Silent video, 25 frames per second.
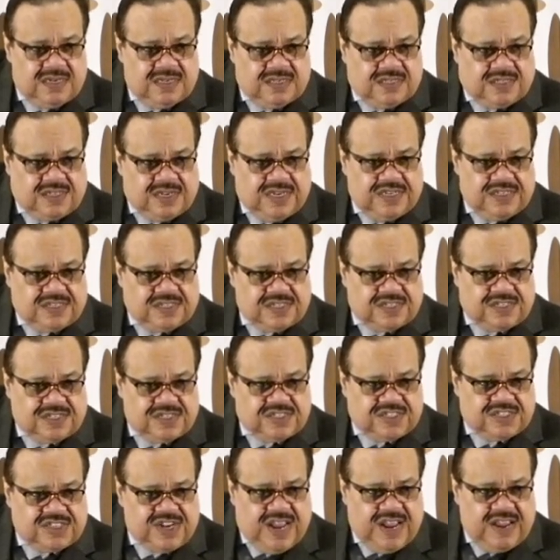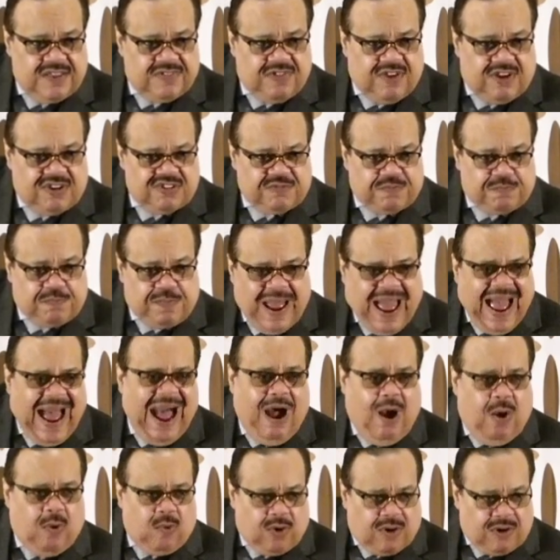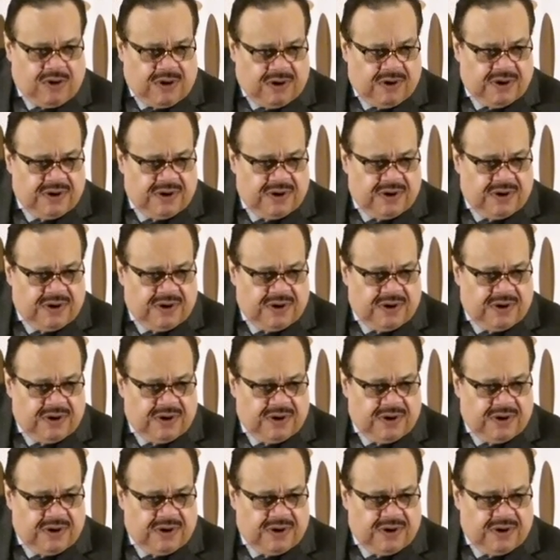Jesus is saying there's power